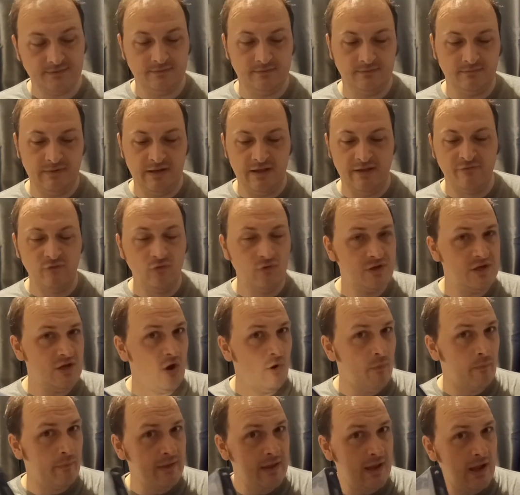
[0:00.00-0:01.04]
I mean, I've already
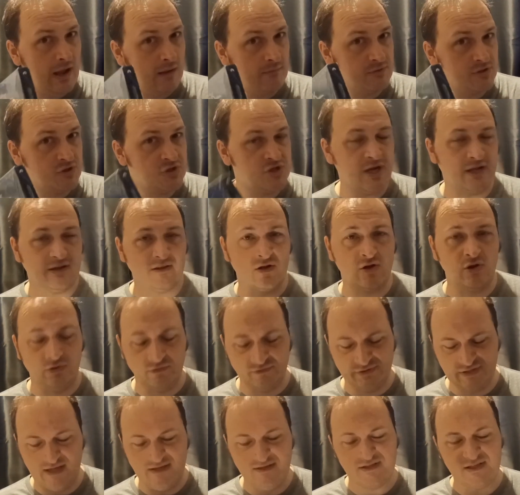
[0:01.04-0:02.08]
opened it up to check the
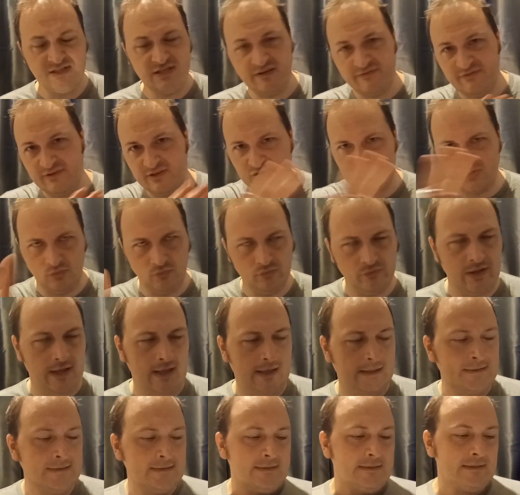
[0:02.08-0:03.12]
contents, see if it's all there.
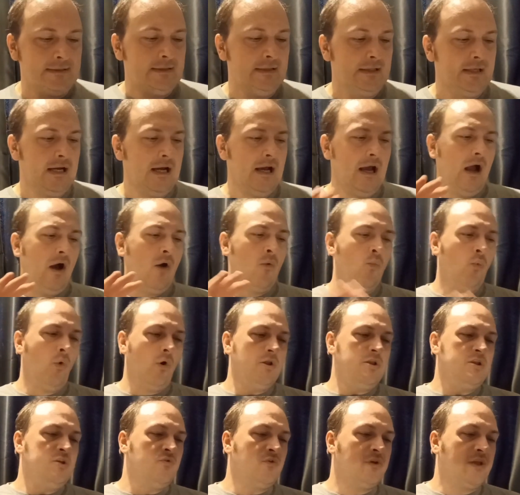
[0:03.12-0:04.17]
And
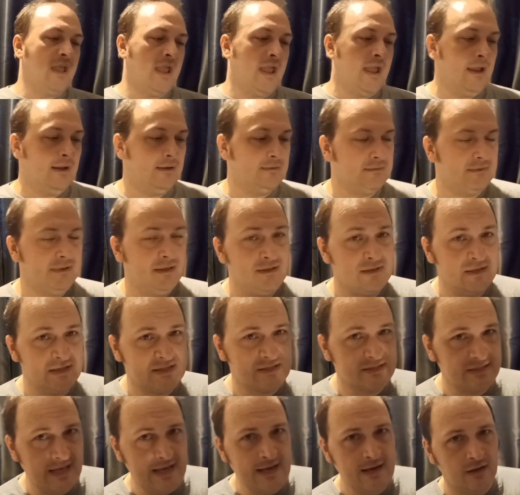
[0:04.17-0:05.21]
what you get in this
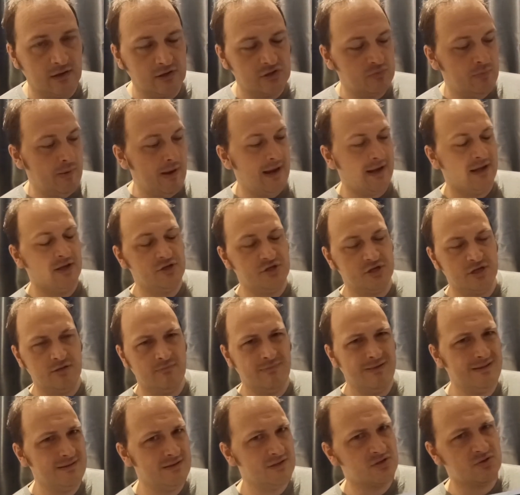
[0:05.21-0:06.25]
deluxe packaging, I
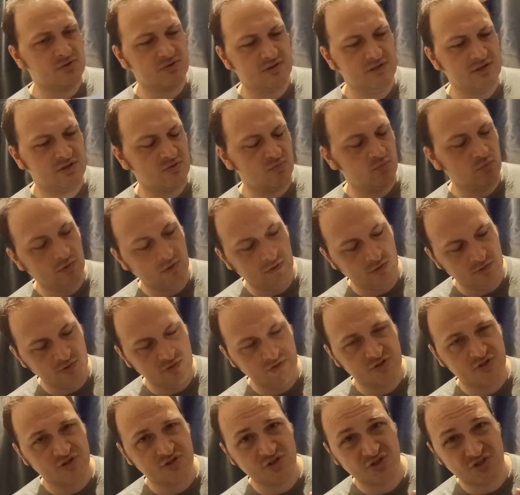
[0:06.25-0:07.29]
mean, this this
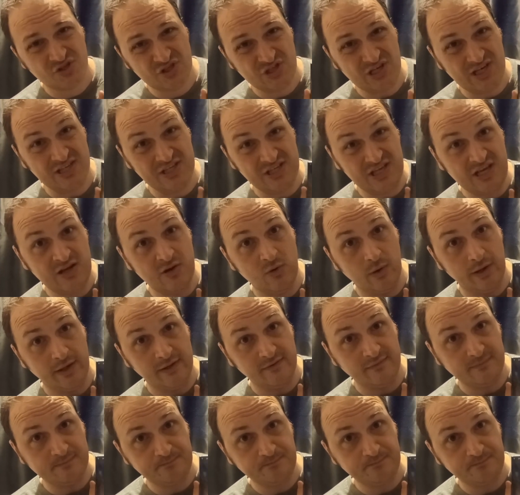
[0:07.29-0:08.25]
was sixty quid.